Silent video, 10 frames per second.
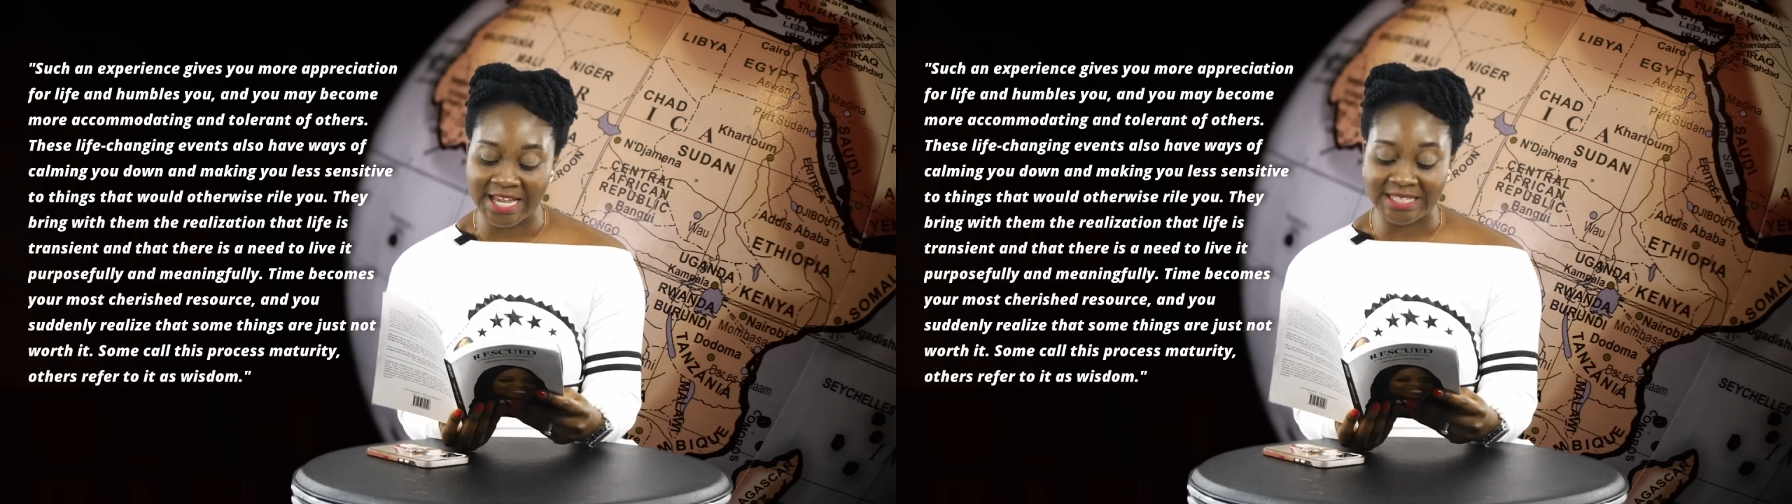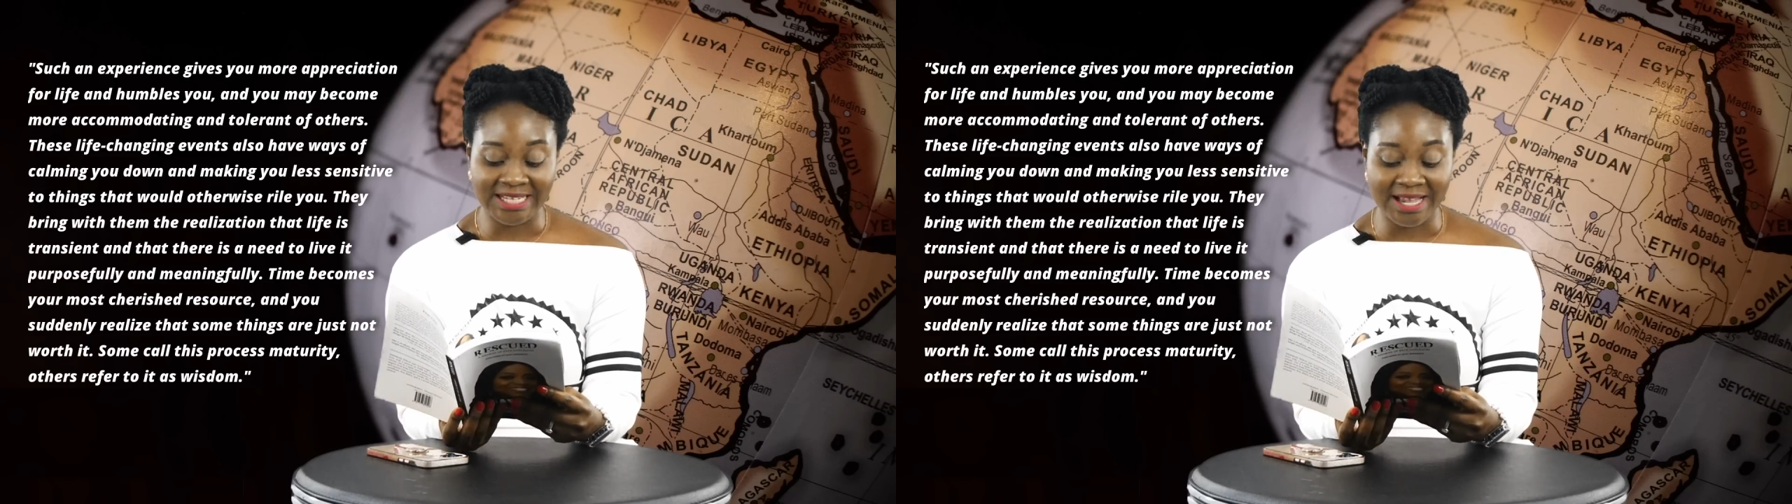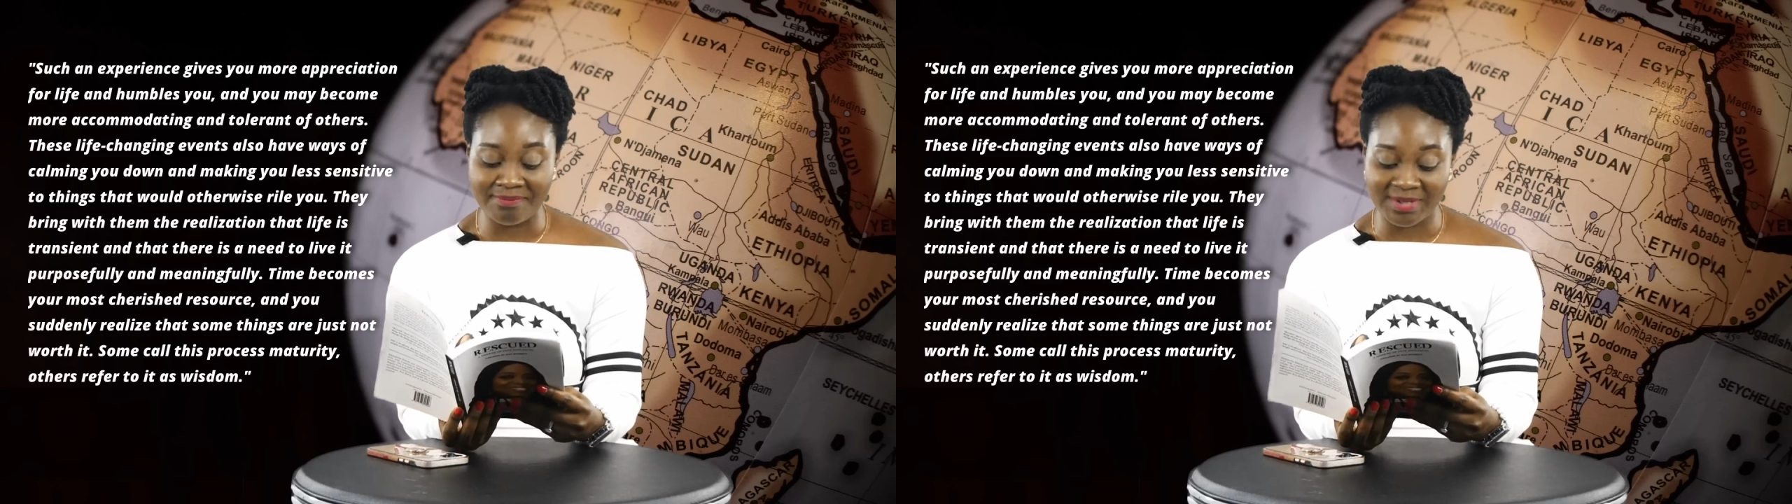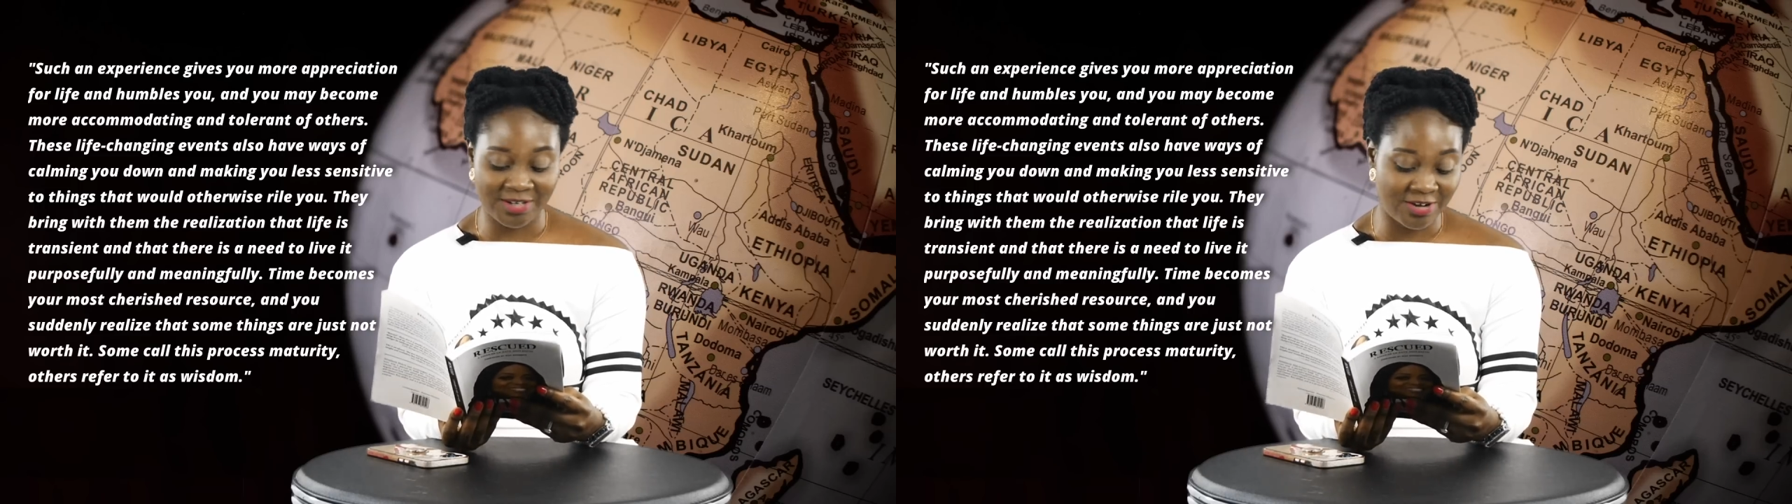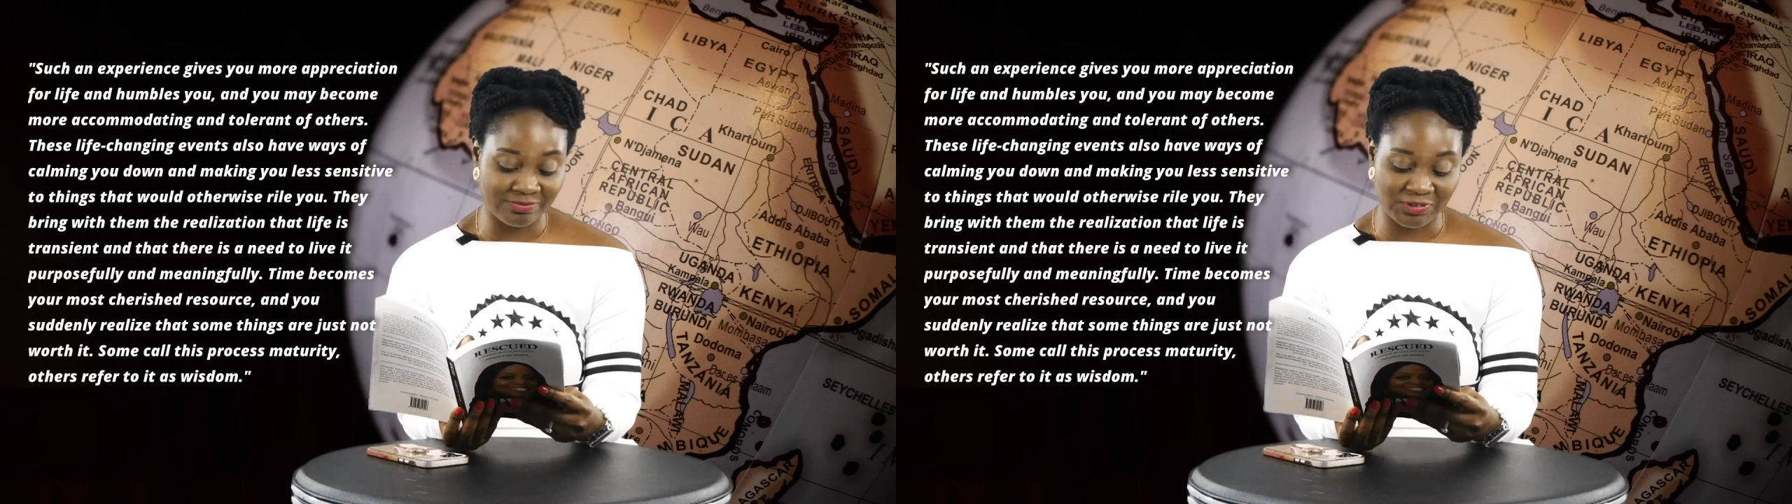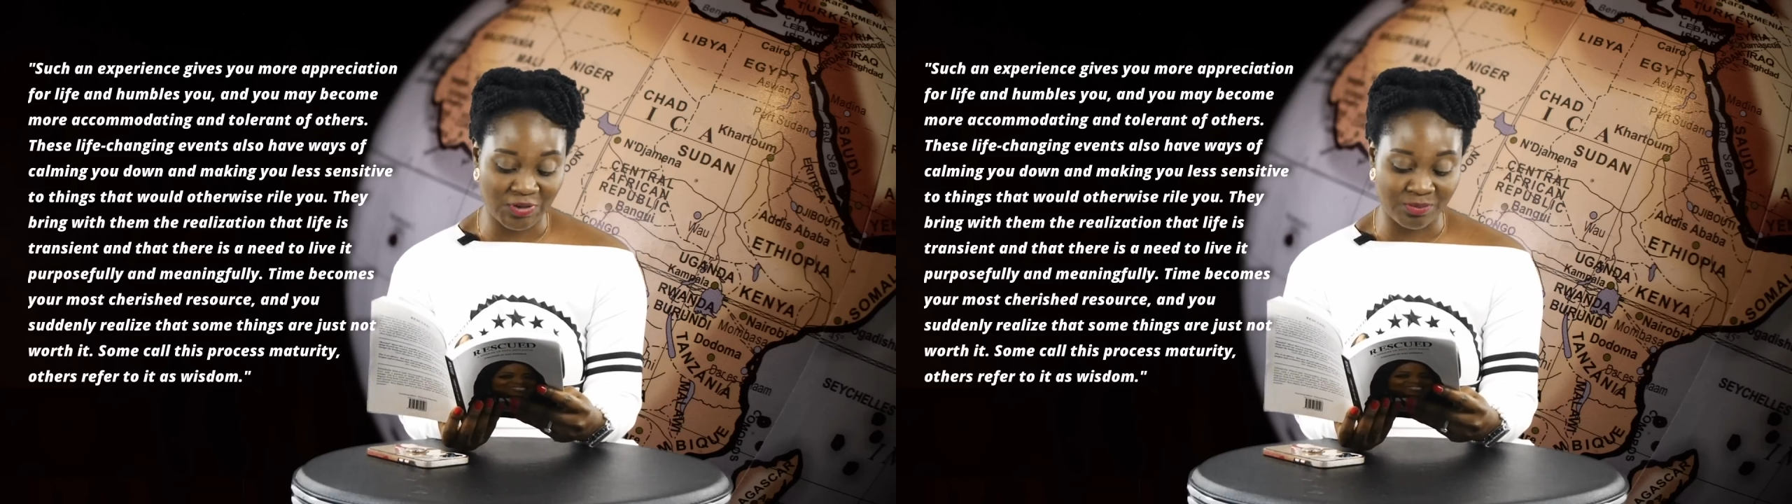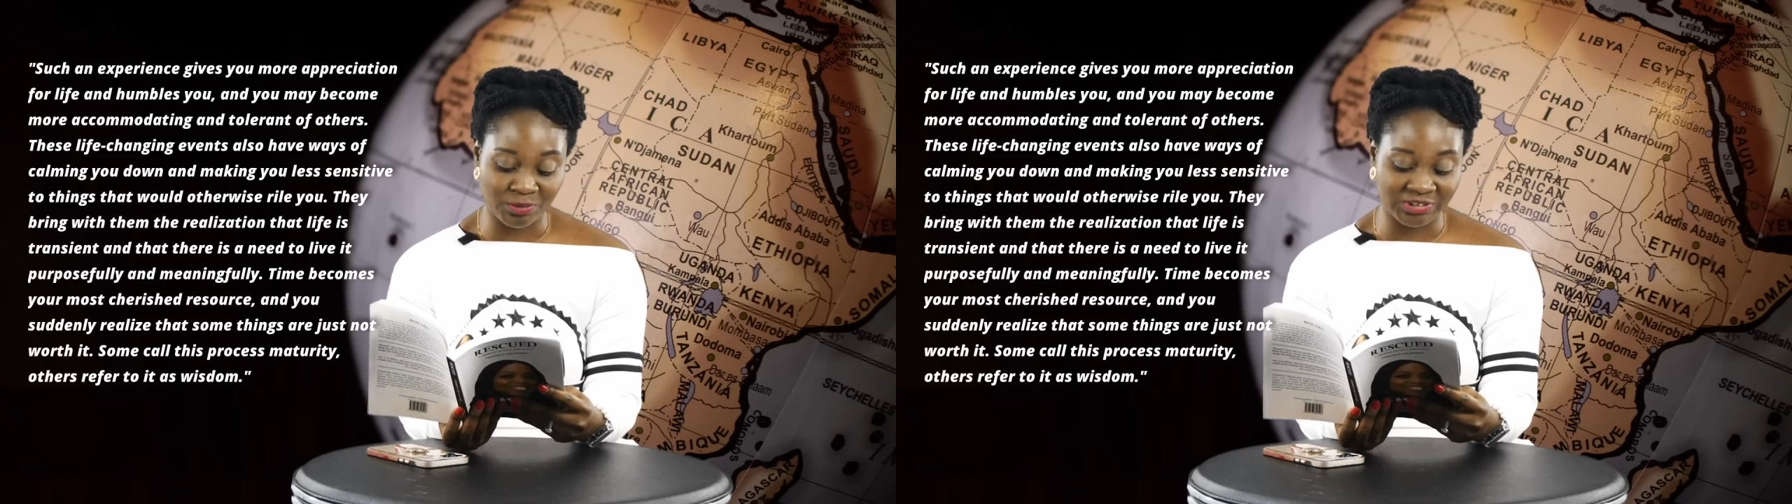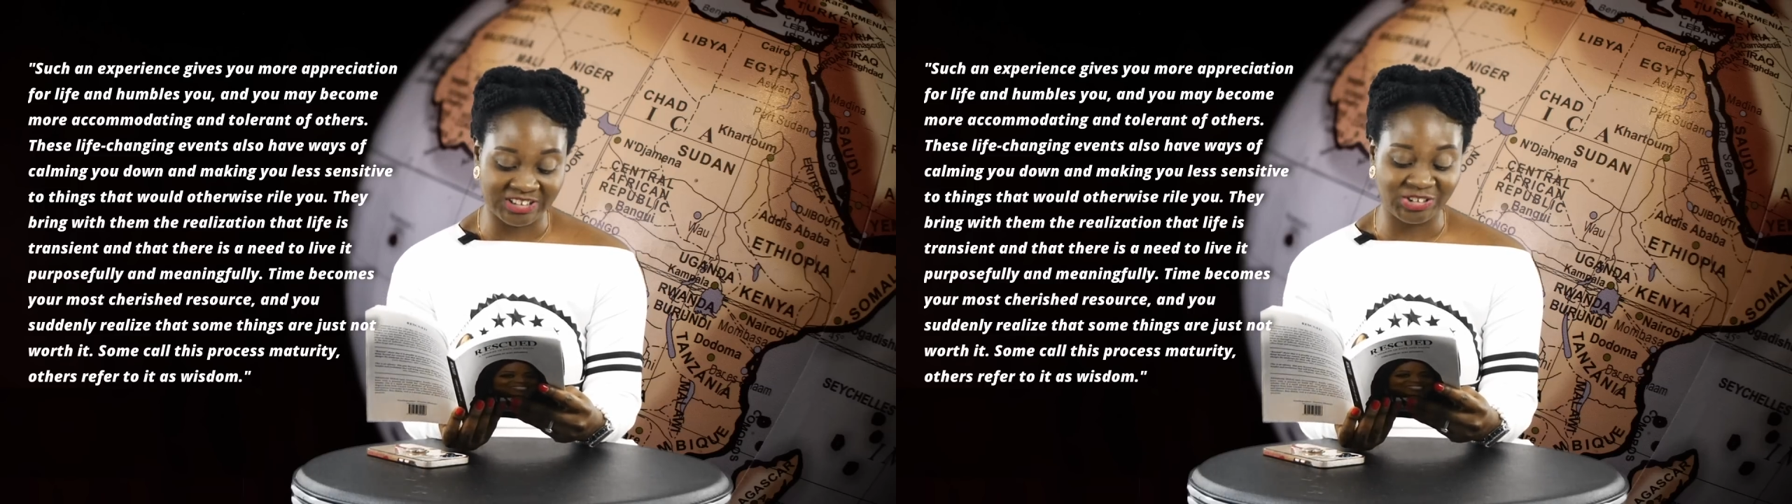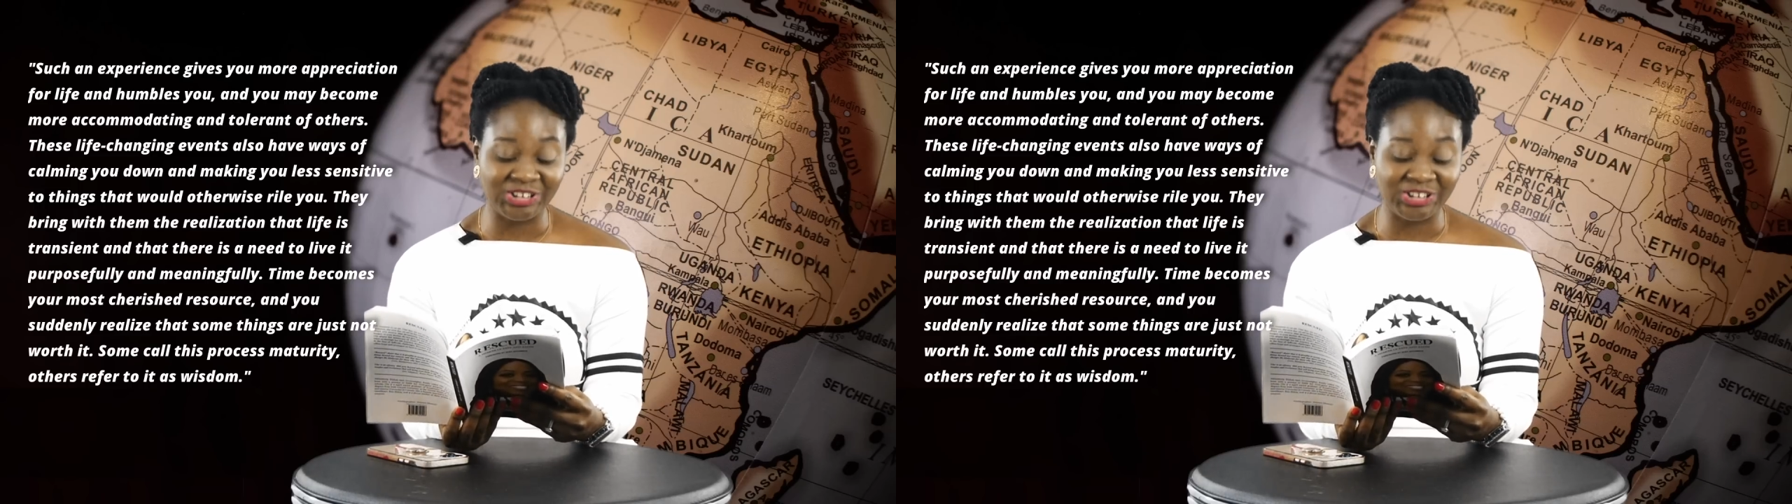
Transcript: Time becomes your most